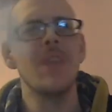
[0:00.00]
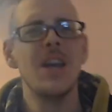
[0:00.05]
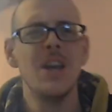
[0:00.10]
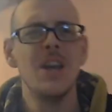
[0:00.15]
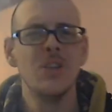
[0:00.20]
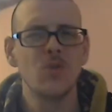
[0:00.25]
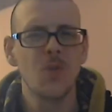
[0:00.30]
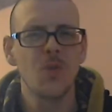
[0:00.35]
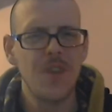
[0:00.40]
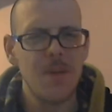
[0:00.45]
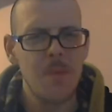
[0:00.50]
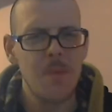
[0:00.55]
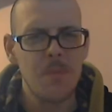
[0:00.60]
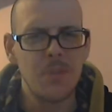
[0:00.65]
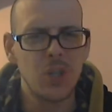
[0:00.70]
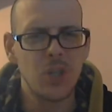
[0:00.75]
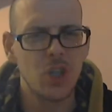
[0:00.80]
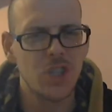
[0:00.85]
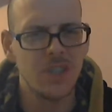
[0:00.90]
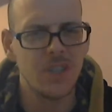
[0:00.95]
So vapor
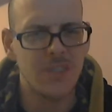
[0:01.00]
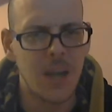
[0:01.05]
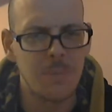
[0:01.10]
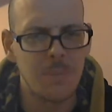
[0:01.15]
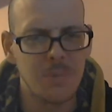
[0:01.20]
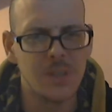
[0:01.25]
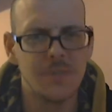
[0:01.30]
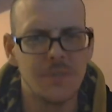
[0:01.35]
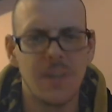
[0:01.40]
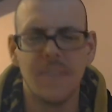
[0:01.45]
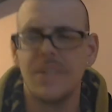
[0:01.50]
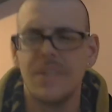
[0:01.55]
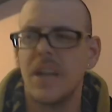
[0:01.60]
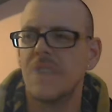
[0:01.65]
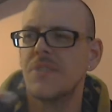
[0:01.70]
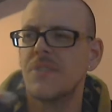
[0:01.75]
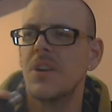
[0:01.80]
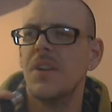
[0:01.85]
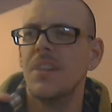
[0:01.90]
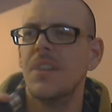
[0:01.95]
production is absolutely
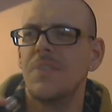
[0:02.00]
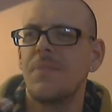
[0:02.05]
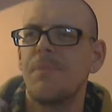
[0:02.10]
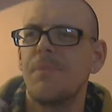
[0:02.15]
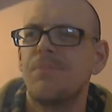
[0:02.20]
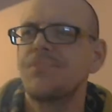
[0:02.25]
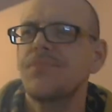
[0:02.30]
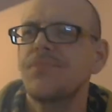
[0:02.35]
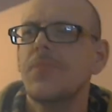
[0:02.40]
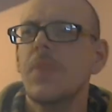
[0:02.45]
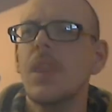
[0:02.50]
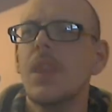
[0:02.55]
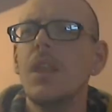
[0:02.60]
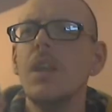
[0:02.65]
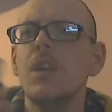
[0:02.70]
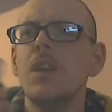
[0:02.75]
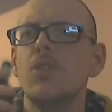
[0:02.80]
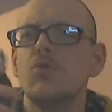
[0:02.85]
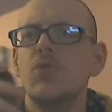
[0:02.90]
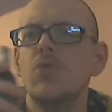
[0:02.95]
fantastic on this.
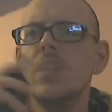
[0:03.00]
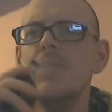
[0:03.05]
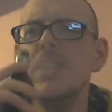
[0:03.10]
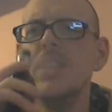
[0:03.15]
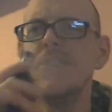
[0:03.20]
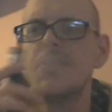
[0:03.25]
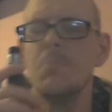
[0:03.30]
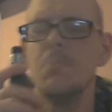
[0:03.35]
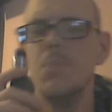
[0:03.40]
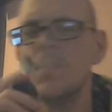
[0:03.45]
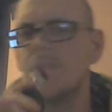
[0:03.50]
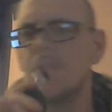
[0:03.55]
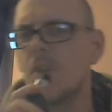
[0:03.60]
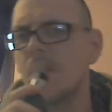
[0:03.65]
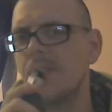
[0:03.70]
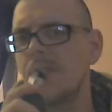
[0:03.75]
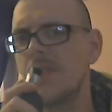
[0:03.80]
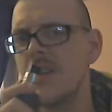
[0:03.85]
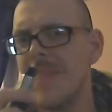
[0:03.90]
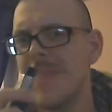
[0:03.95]
It's really, really smooth for a
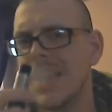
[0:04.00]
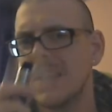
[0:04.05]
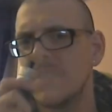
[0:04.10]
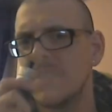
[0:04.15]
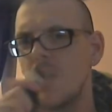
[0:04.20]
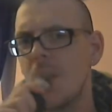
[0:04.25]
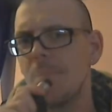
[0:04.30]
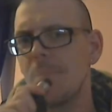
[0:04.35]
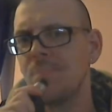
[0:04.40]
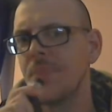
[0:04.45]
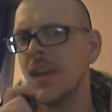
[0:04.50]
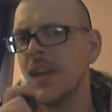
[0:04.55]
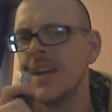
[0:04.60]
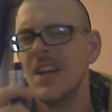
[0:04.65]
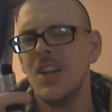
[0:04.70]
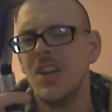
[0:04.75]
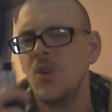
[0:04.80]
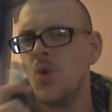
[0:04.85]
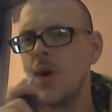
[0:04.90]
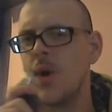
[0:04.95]
3 milligram.
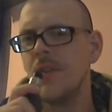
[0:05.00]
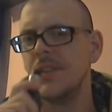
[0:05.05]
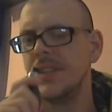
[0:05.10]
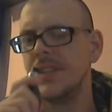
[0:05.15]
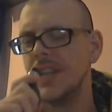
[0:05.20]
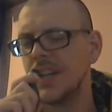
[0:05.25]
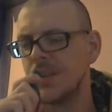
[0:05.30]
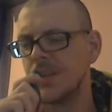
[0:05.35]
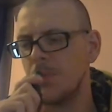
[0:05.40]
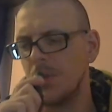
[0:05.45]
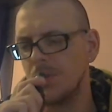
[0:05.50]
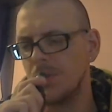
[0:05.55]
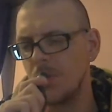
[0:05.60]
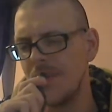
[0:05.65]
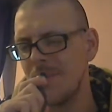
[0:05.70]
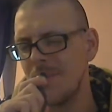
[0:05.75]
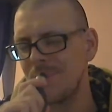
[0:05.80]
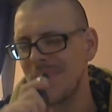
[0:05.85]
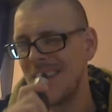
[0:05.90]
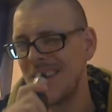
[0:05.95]
No irritation
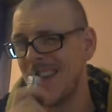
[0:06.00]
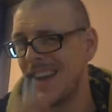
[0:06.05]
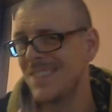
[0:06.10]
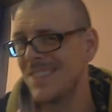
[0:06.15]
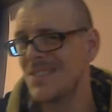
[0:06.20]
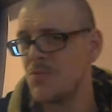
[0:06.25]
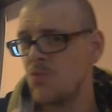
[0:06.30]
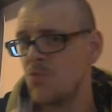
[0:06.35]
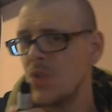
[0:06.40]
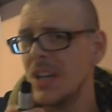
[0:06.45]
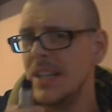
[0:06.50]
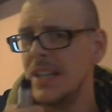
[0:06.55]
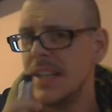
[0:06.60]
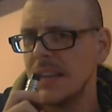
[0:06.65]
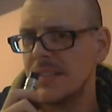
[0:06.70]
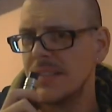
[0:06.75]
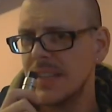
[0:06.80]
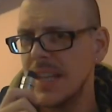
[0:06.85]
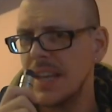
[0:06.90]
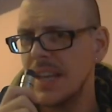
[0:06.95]
whatsoever. And it has a really
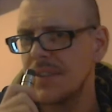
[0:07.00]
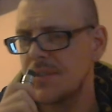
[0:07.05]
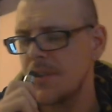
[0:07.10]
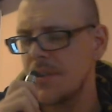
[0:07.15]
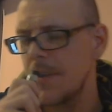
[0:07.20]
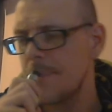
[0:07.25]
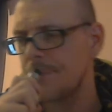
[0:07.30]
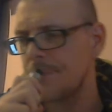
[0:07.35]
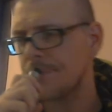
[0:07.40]
nice taste to it.